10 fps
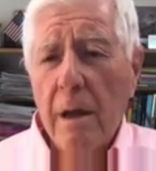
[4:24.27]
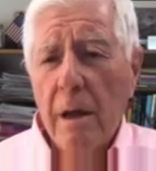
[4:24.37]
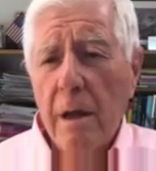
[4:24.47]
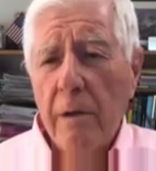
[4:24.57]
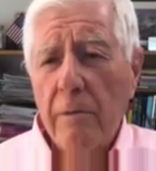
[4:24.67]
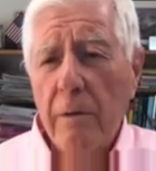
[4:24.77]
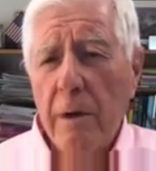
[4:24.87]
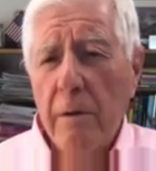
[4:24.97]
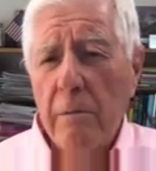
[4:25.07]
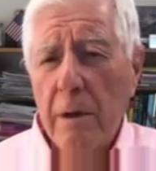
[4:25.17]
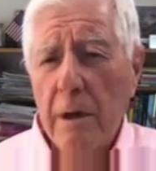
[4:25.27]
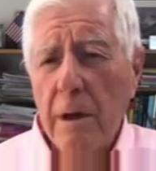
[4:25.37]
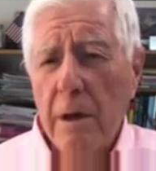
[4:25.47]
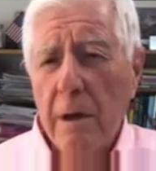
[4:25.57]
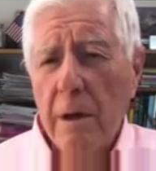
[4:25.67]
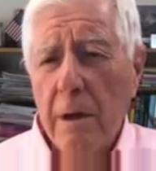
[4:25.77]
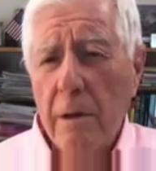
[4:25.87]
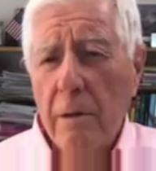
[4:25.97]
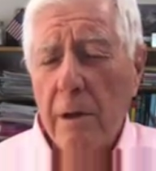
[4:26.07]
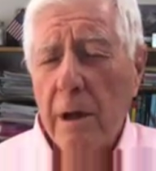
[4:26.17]
If we really
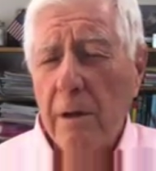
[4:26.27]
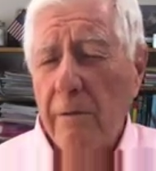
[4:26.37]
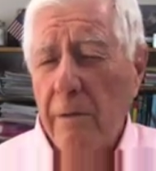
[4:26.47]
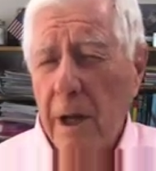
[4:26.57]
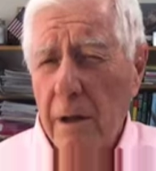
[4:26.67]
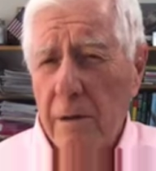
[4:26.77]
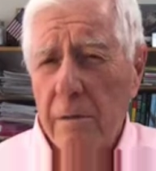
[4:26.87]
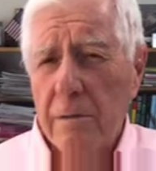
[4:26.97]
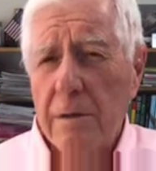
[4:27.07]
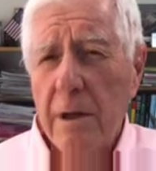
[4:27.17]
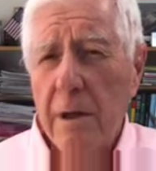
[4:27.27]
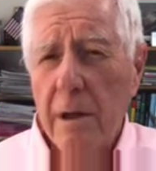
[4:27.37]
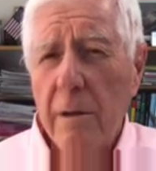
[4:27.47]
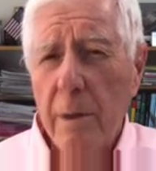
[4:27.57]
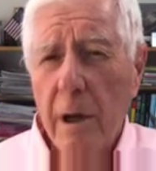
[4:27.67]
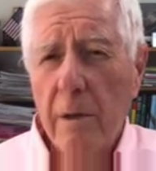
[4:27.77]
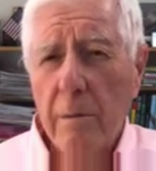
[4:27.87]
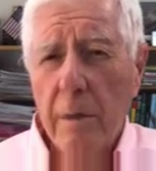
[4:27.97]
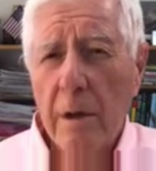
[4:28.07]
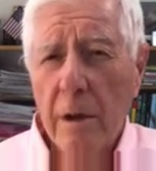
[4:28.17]
look at the values and think about them
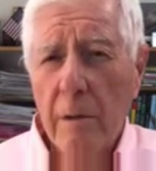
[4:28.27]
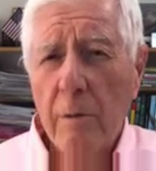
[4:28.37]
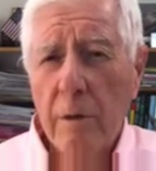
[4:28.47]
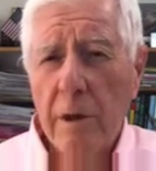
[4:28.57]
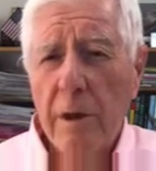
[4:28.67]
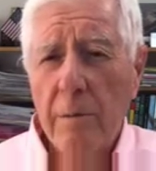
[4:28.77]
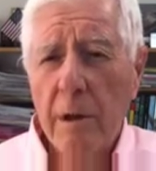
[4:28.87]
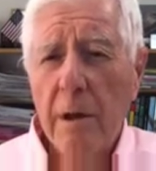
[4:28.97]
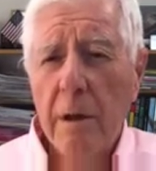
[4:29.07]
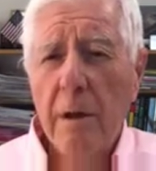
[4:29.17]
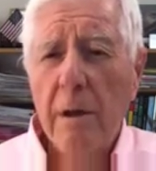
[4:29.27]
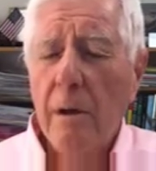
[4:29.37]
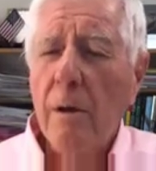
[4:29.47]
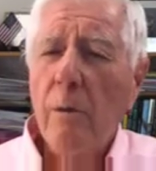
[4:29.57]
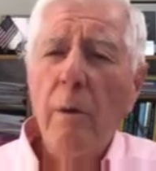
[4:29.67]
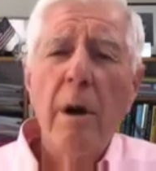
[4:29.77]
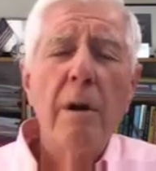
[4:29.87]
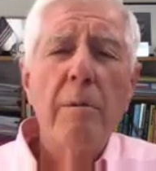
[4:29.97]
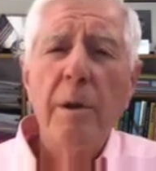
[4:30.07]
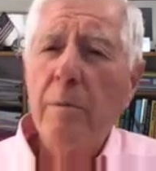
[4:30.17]
a little more deeply, why are
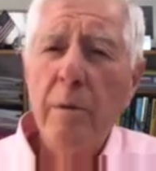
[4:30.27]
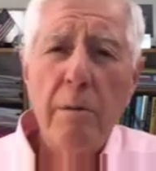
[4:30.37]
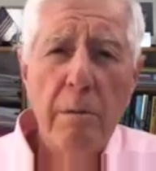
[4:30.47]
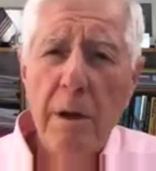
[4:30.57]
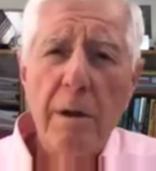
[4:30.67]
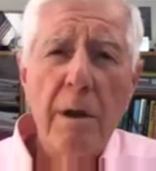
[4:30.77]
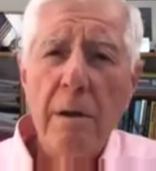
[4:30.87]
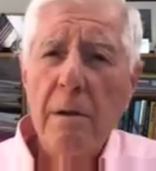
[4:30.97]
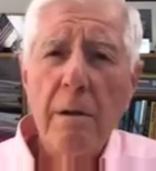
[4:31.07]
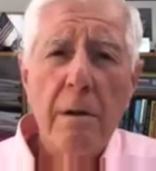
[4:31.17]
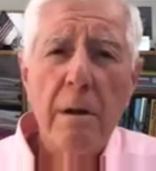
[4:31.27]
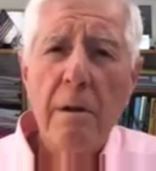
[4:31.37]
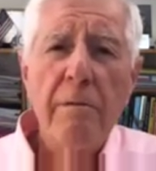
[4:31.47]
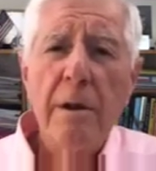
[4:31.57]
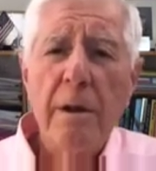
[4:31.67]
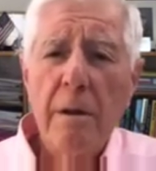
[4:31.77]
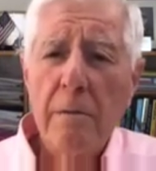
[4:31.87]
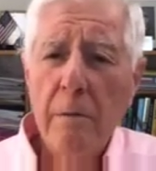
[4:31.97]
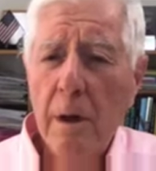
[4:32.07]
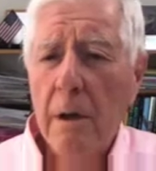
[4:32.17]
people renting an RV?
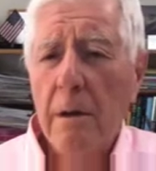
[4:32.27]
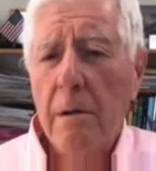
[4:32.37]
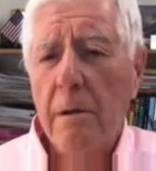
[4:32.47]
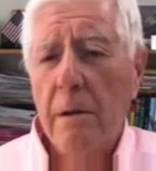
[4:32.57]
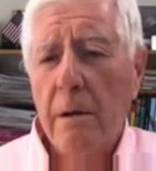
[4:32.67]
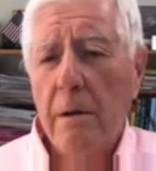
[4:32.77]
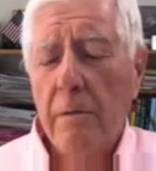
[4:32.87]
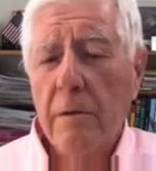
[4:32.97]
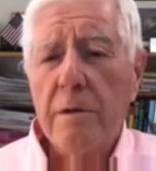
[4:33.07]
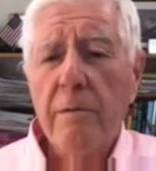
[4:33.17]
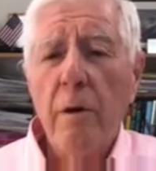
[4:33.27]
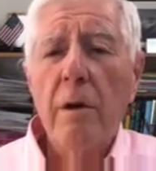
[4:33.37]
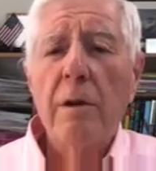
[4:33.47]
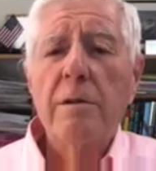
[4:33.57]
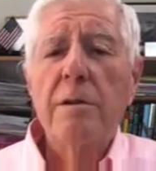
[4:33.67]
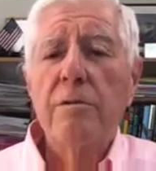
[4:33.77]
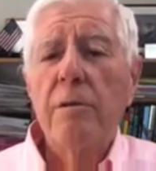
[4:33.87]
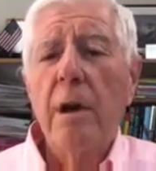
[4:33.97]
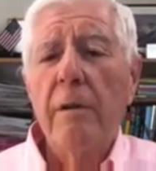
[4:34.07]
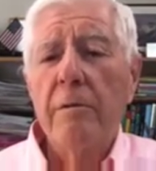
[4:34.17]
Well, first of all, it's to
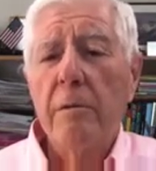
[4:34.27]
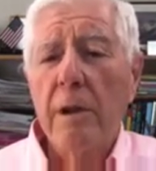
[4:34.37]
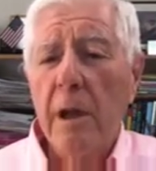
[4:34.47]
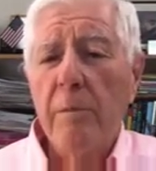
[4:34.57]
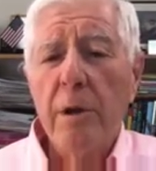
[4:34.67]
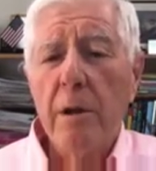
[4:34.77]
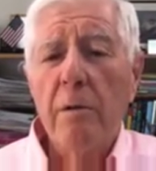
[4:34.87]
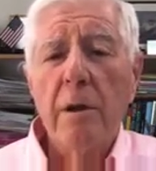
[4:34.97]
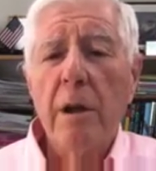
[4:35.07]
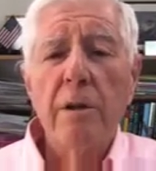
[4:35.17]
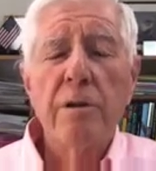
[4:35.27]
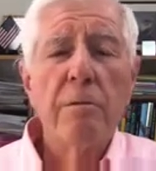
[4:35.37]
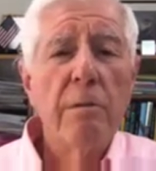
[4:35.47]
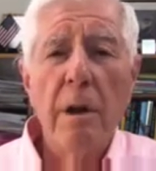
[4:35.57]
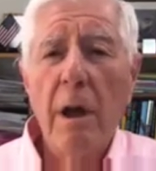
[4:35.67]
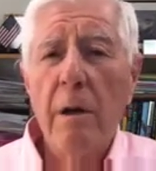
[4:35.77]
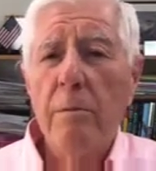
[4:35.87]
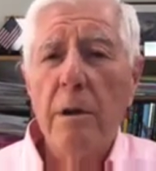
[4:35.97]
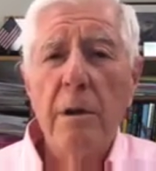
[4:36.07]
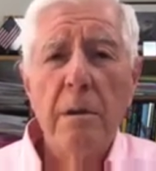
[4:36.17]
drive to a camping location
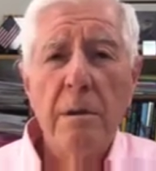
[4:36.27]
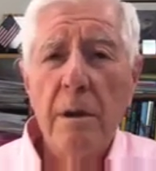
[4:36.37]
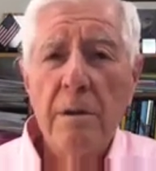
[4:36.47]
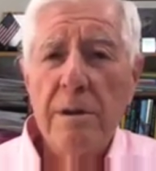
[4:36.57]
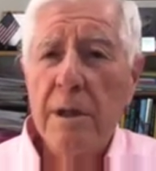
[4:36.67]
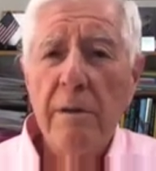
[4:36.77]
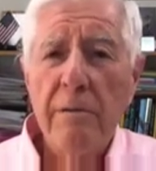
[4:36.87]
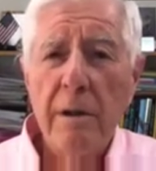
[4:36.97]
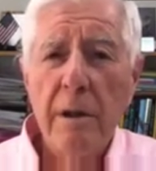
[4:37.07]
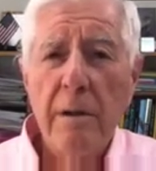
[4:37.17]
reliably and safely.